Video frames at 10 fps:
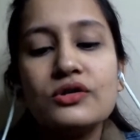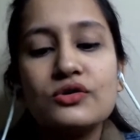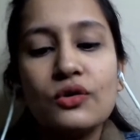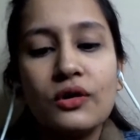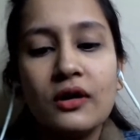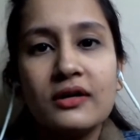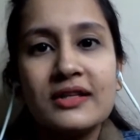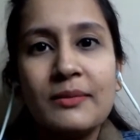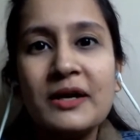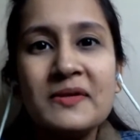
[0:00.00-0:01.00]
So
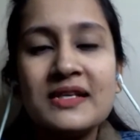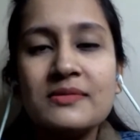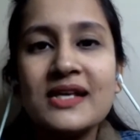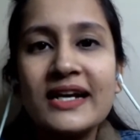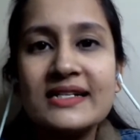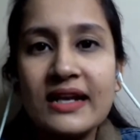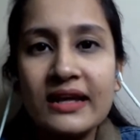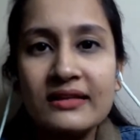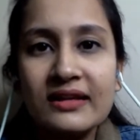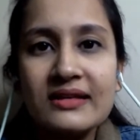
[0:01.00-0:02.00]
there might be some sites
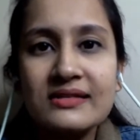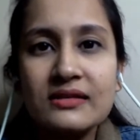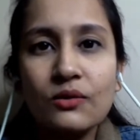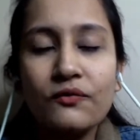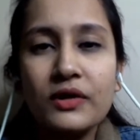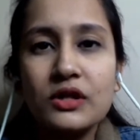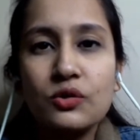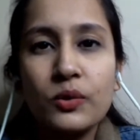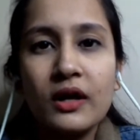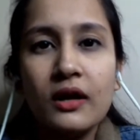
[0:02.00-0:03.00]
like these
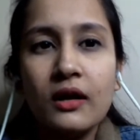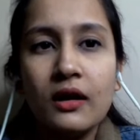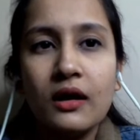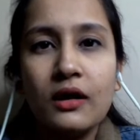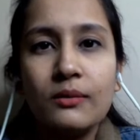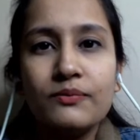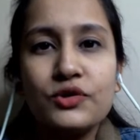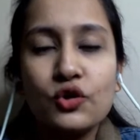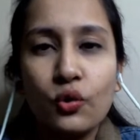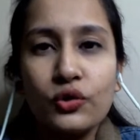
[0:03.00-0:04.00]
which will
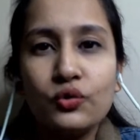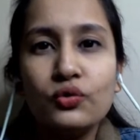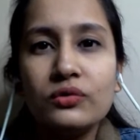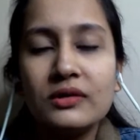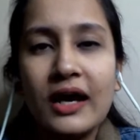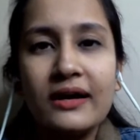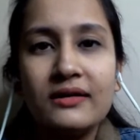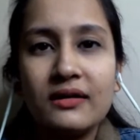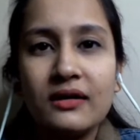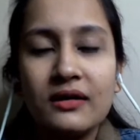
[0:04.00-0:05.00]
show you
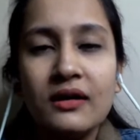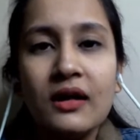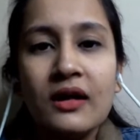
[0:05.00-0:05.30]
that